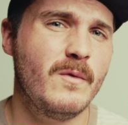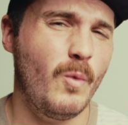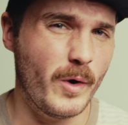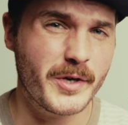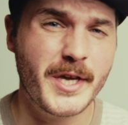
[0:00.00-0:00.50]

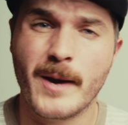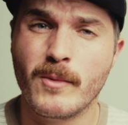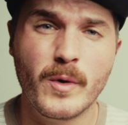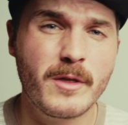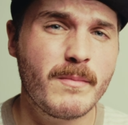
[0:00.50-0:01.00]
one
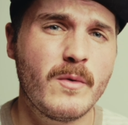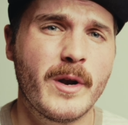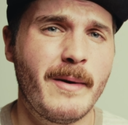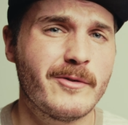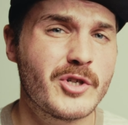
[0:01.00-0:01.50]
camera with me when
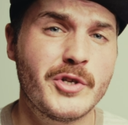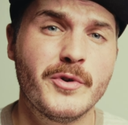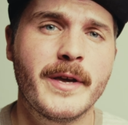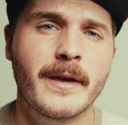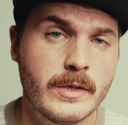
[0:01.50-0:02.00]
I'm out
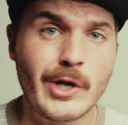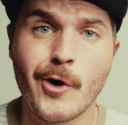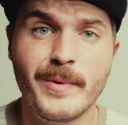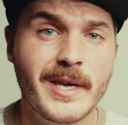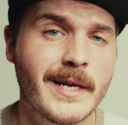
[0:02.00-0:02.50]
shooting.
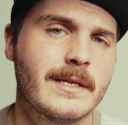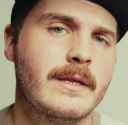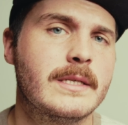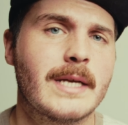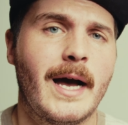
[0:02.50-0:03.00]
So because of
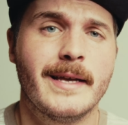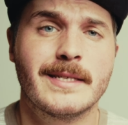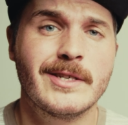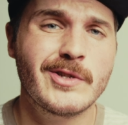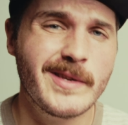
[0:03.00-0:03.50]
this, I
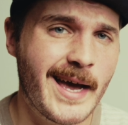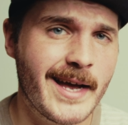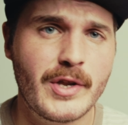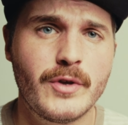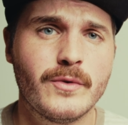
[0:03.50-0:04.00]
essentially
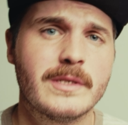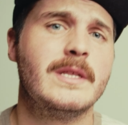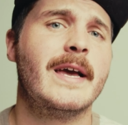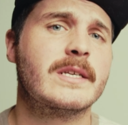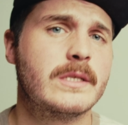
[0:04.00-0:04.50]
had to use
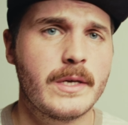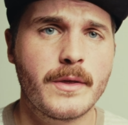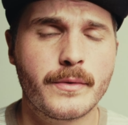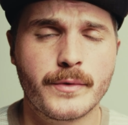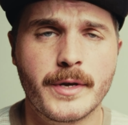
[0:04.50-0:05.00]
the
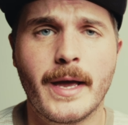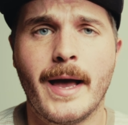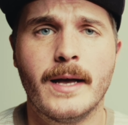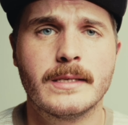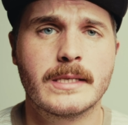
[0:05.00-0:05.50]
X-T3
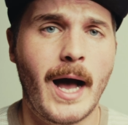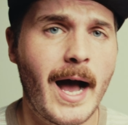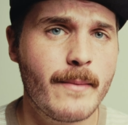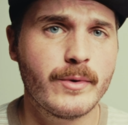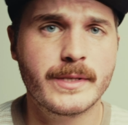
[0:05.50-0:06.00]
as a
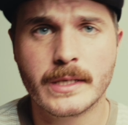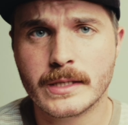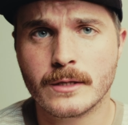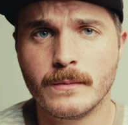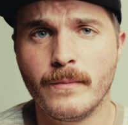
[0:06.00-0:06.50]
hybrid
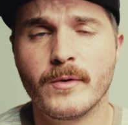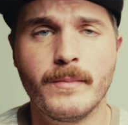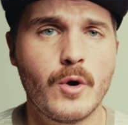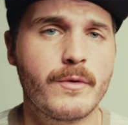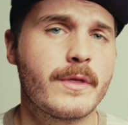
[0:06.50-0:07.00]
system for
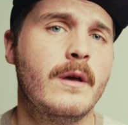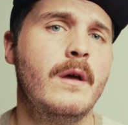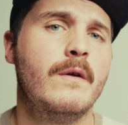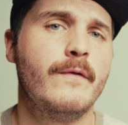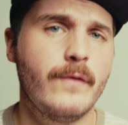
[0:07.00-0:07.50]
both
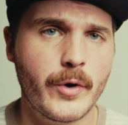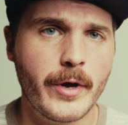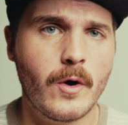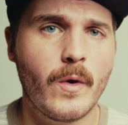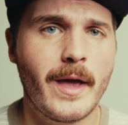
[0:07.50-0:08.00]

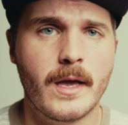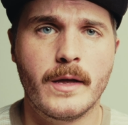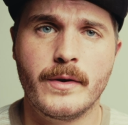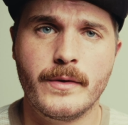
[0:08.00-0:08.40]
photo and